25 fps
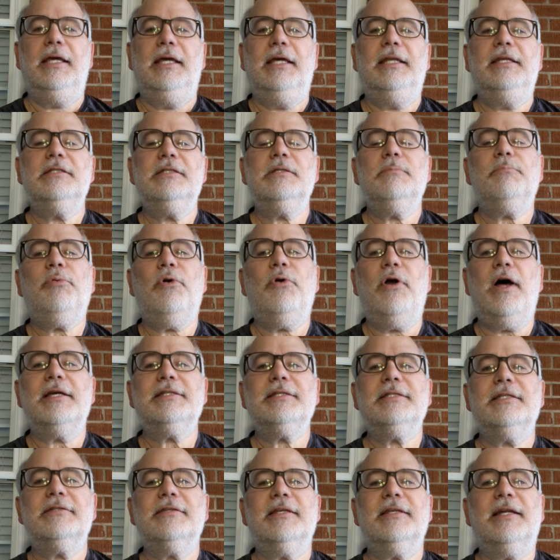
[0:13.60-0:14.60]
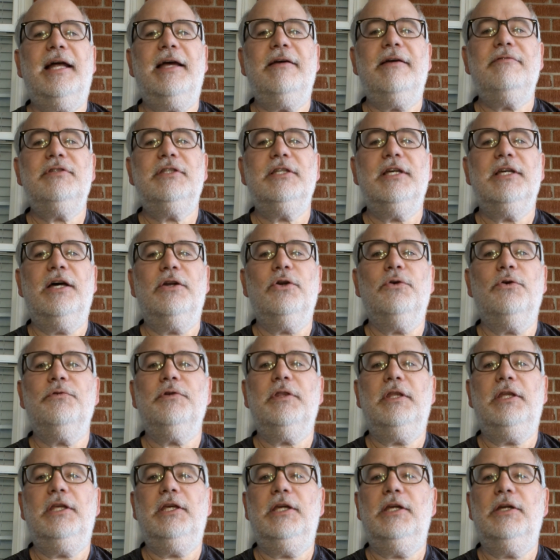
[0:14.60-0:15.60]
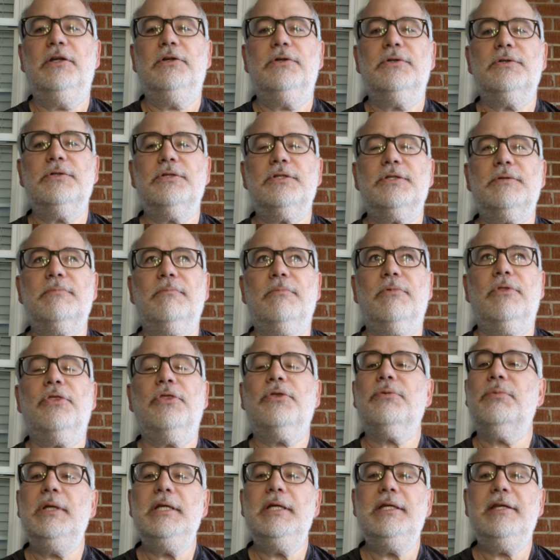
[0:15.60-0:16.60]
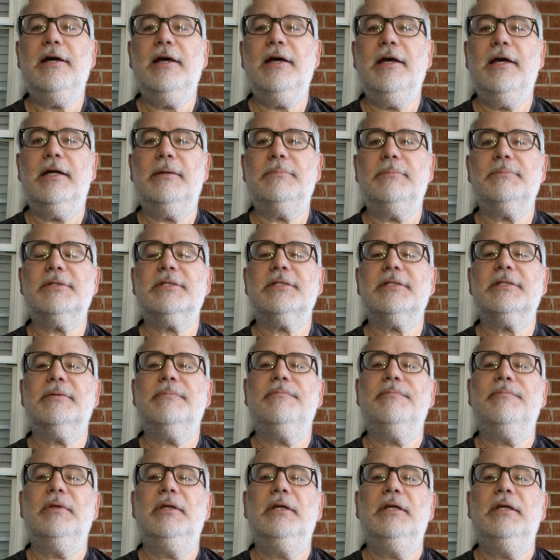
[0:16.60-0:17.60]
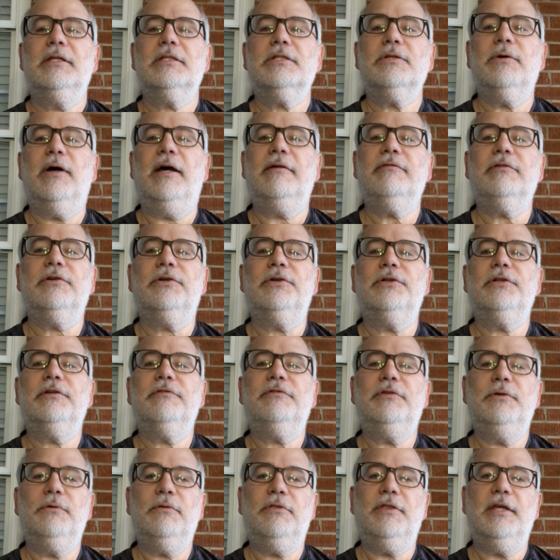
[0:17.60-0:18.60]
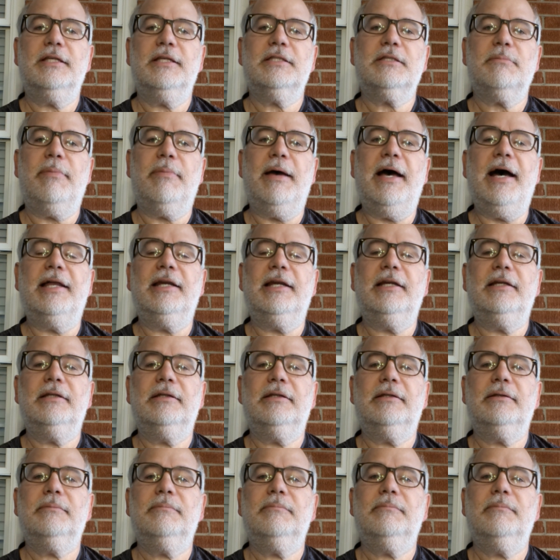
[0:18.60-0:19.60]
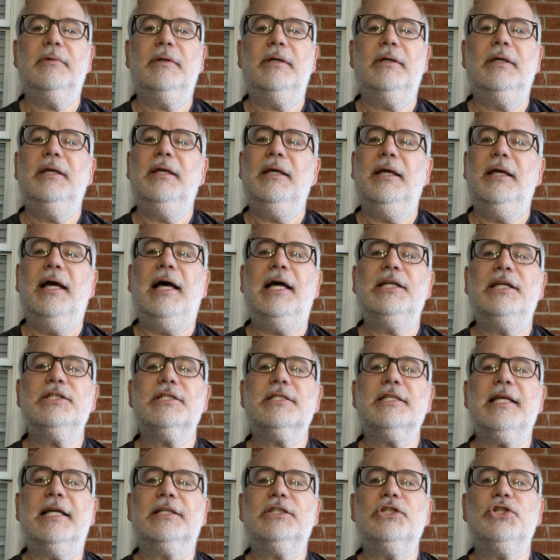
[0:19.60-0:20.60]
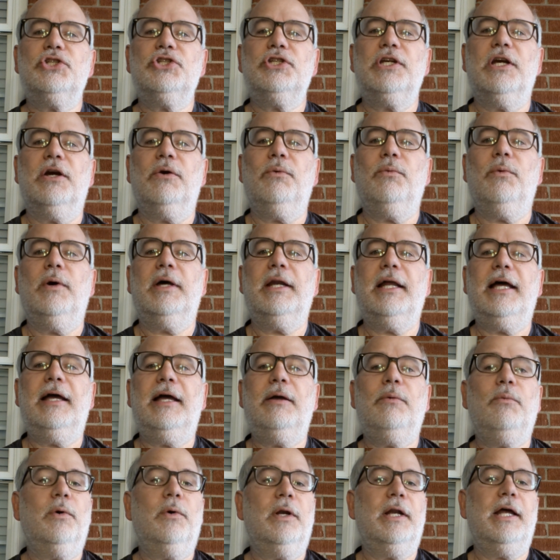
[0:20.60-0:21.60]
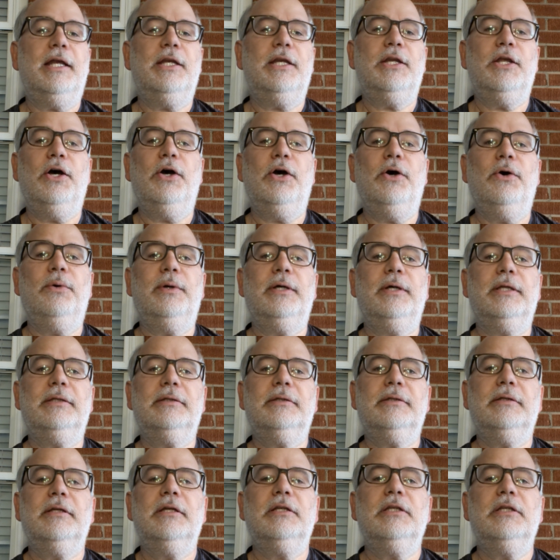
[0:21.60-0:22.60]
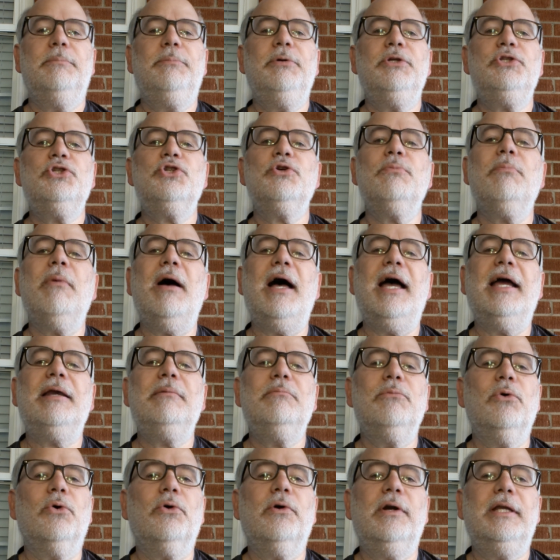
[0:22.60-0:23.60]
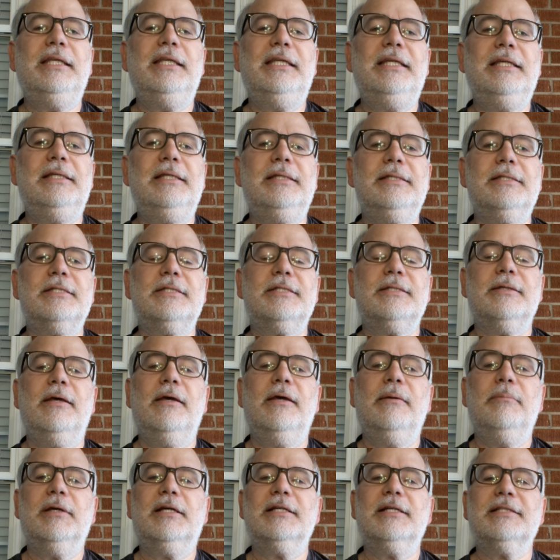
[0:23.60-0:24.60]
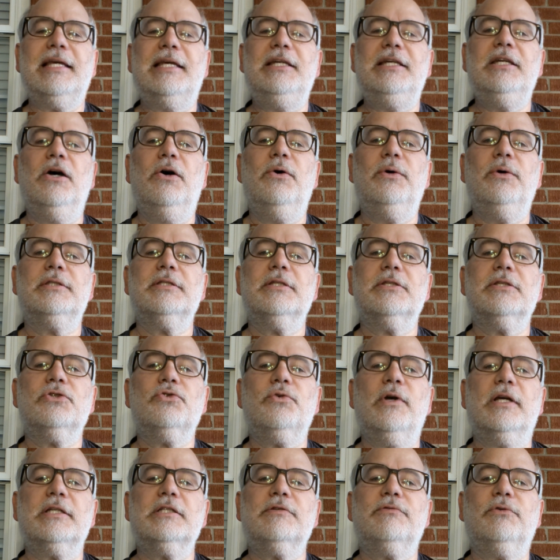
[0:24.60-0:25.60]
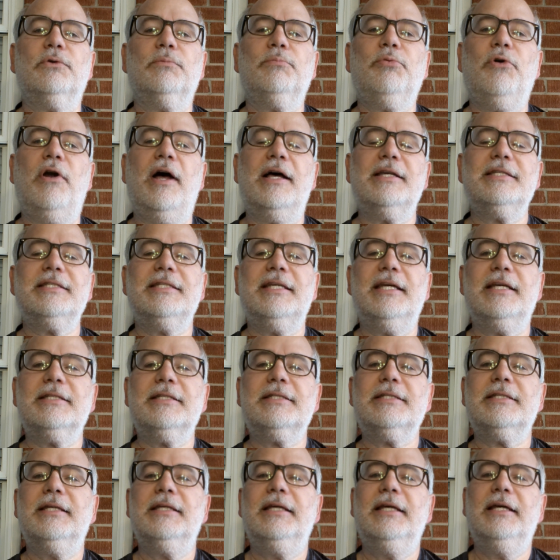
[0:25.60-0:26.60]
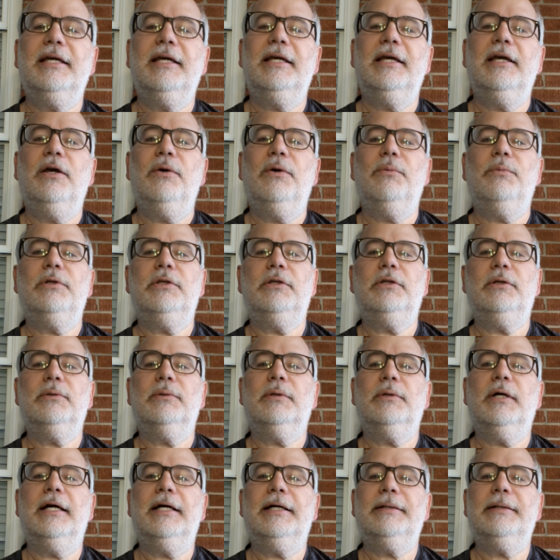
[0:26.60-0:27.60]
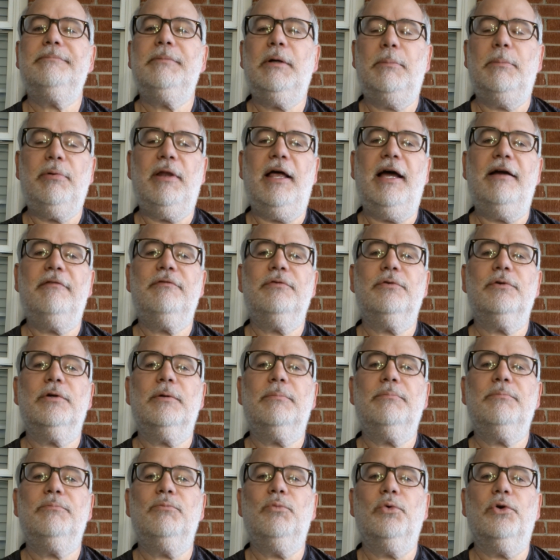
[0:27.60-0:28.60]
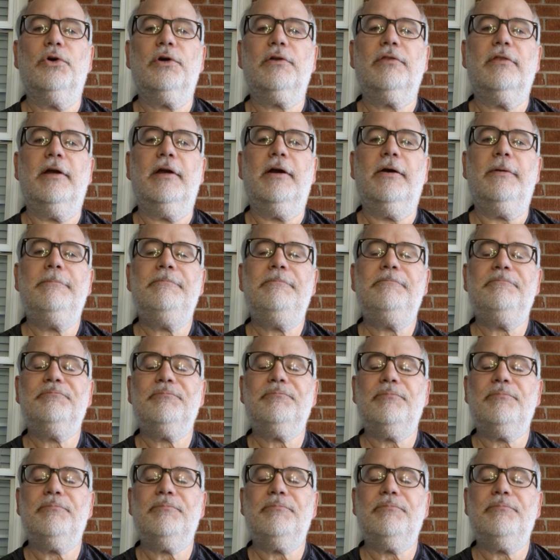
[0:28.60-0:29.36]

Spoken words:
It is a process that I've done over the years 3 times. So I've learned a few things about it, and I just like to share what I know and to put your mind more at ease, because I know it's a stressful process when you apply for work there.